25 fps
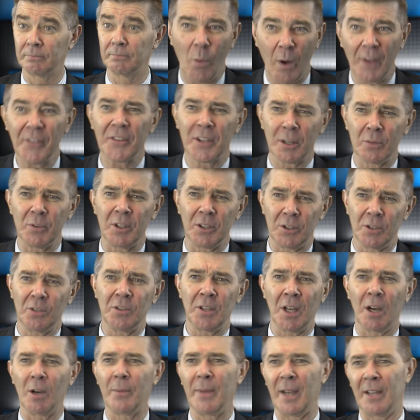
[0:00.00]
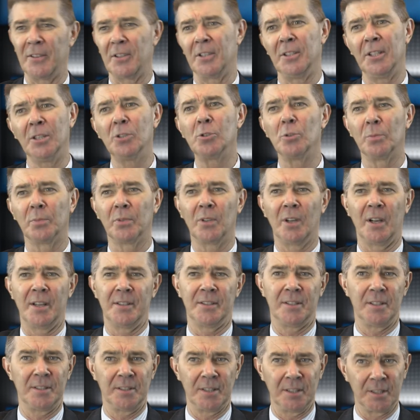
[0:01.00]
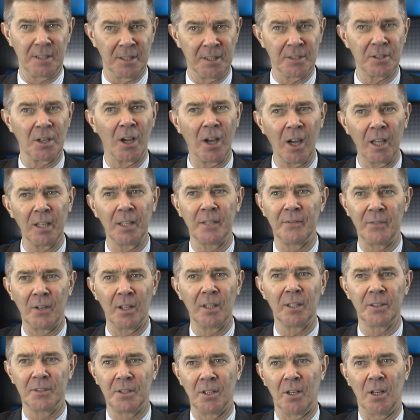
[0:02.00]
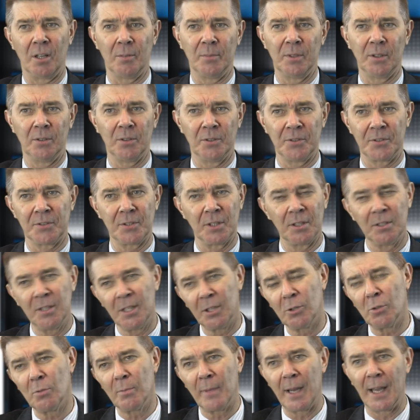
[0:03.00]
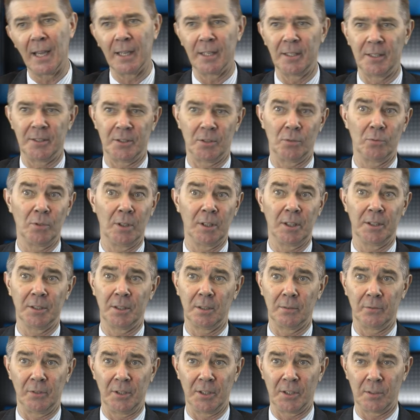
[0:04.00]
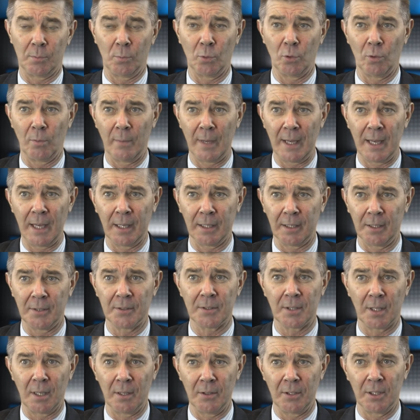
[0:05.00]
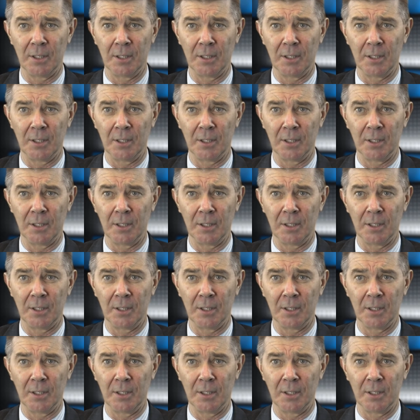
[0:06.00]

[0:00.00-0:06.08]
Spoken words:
One thing we do know about the nickel price is that it's highly volatile because the nickel market is a relatively small market. So